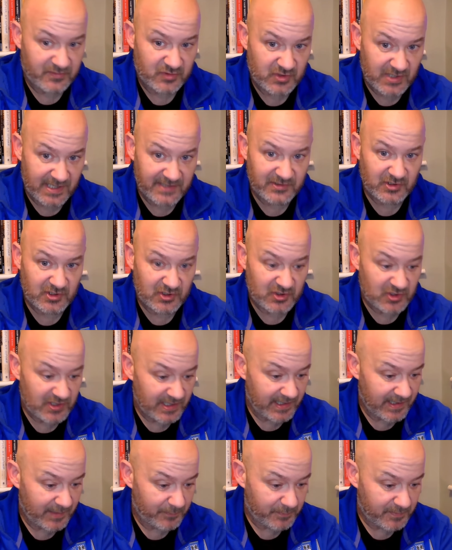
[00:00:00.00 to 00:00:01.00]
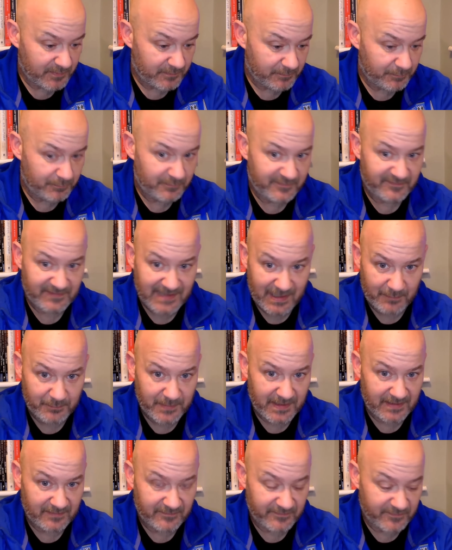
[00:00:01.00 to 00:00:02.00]
change of shape, flat
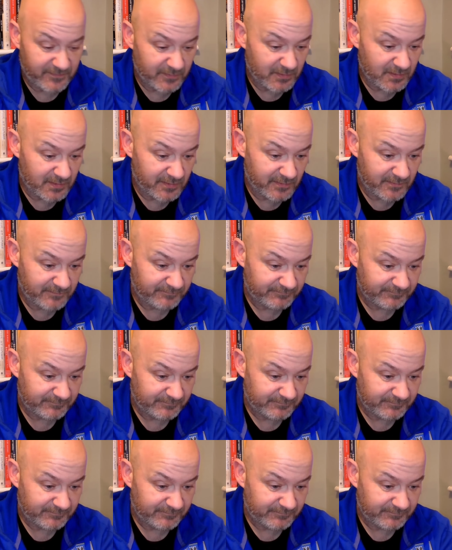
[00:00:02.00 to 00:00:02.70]
back four,